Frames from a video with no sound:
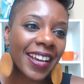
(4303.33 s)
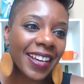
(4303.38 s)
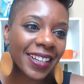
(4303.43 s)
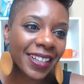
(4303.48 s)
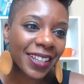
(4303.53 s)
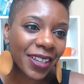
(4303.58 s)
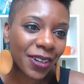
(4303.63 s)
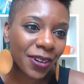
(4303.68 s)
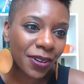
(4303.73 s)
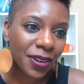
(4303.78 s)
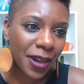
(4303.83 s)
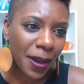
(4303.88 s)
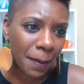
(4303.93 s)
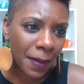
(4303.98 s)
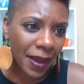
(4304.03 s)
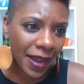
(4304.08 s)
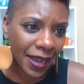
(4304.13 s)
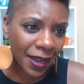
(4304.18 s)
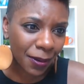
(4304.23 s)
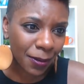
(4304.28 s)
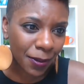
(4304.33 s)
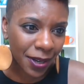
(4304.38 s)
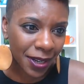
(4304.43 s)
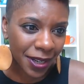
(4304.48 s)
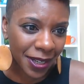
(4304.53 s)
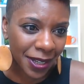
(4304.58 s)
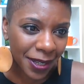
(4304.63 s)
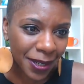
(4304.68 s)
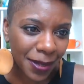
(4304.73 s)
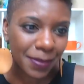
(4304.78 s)
Oh, thank you,
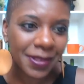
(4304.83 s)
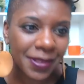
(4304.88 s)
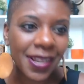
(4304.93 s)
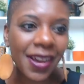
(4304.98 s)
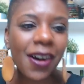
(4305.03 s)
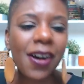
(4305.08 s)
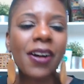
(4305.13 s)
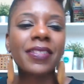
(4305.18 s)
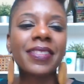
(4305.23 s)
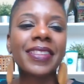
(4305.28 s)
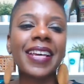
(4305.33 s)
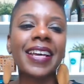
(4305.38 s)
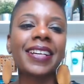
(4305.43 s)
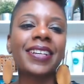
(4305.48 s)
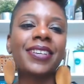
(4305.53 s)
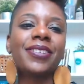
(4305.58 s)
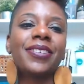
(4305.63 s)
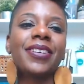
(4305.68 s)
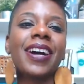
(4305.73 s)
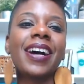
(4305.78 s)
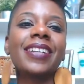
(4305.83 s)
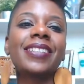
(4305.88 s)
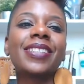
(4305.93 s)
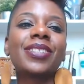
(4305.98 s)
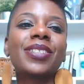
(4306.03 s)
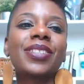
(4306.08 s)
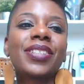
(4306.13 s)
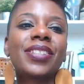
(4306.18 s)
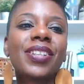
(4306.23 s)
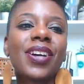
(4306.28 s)
Gamay Williams. Oh,
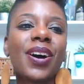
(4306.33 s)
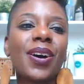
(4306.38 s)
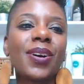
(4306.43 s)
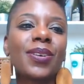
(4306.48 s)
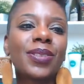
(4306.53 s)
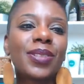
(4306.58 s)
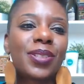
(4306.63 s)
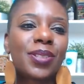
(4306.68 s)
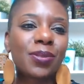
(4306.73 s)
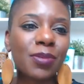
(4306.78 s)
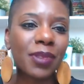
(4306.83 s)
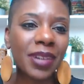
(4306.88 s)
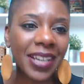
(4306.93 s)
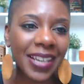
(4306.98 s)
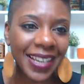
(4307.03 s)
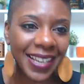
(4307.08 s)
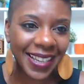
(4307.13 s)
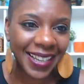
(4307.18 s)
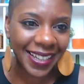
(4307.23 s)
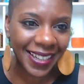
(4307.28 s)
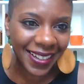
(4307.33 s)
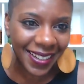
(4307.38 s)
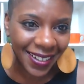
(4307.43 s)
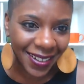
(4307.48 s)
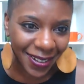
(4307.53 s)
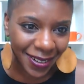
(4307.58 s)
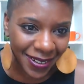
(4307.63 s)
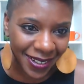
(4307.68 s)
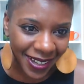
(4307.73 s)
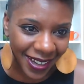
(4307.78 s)
thank you. You guys are so
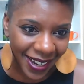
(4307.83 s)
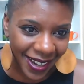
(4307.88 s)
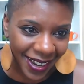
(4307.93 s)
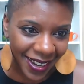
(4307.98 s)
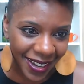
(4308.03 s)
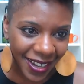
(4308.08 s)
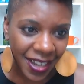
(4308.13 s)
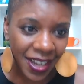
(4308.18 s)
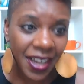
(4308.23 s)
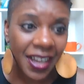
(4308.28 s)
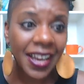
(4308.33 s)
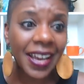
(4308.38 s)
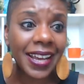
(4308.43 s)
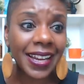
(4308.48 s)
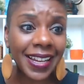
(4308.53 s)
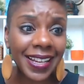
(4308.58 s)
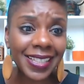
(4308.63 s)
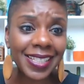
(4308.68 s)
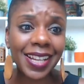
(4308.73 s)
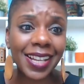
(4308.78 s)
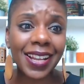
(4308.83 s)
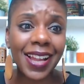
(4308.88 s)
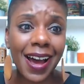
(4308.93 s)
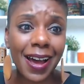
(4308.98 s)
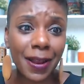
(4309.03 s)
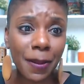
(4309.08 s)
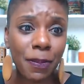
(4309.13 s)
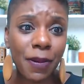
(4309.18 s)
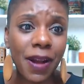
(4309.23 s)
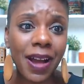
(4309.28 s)
sweet. Okay. It
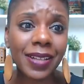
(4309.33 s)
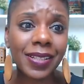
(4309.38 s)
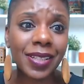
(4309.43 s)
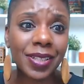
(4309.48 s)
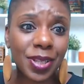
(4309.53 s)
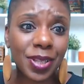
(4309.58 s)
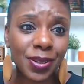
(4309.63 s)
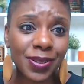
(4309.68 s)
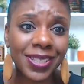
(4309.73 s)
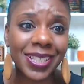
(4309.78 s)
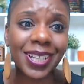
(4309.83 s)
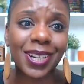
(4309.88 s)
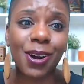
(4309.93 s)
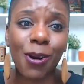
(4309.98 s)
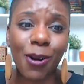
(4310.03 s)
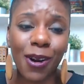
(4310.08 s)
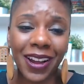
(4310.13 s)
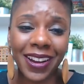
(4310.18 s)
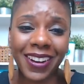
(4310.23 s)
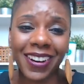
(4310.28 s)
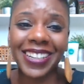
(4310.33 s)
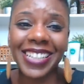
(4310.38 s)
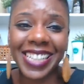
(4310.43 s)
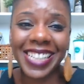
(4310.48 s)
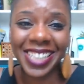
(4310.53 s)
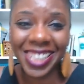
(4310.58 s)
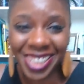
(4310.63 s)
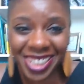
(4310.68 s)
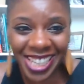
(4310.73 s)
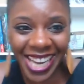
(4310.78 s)
is a lot of prostitution going
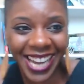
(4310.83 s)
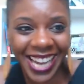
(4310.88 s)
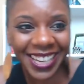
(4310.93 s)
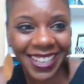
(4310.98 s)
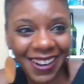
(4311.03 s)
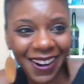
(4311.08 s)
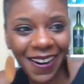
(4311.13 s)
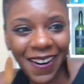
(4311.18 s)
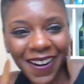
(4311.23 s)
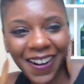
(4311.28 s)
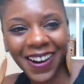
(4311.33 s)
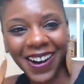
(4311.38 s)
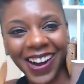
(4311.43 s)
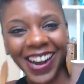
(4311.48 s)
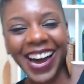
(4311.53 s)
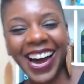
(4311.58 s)
on this channel.